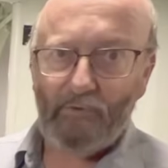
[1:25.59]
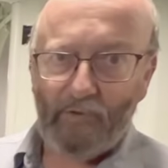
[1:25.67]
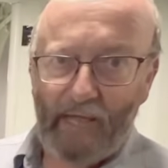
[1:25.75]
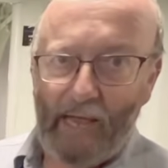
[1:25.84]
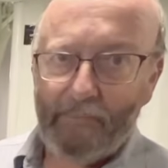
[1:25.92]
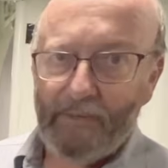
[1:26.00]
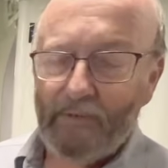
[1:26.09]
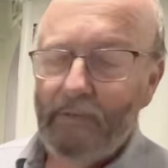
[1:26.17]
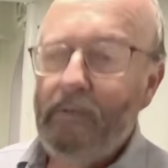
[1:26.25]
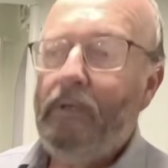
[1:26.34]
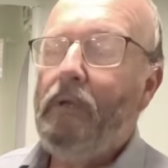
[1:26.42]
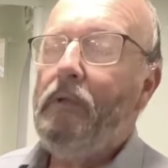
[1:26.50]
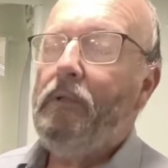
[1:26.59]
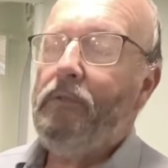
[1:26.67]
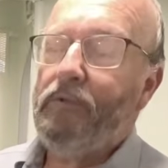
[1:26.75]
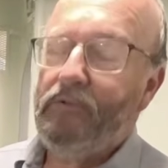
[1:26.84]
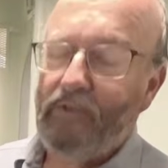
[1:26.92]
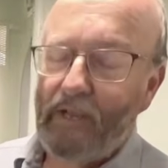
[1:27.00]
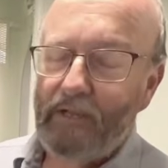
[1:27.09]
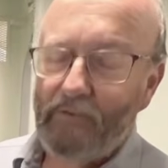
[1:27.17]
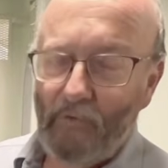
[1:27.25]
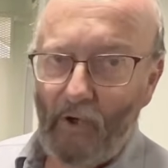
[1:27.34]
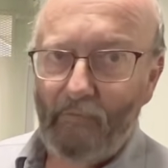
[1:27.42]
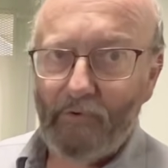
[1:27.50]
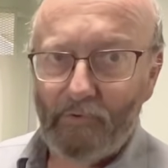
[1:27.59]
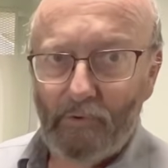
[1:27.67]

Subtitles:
The captain, the executive officer,